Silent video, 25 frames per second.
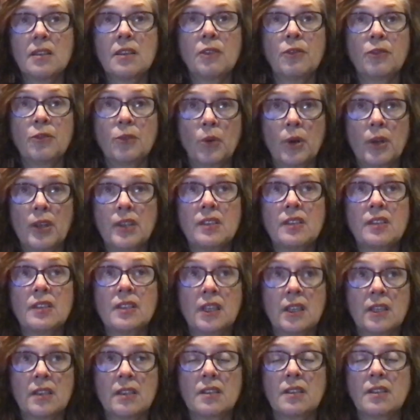the voice
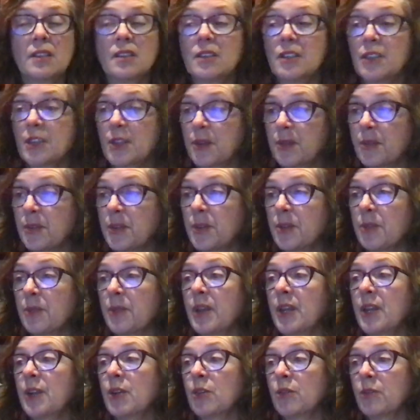does
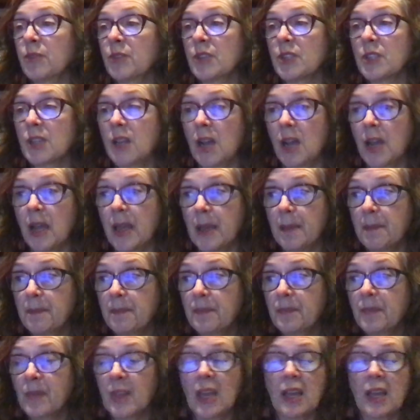deteriorate over time,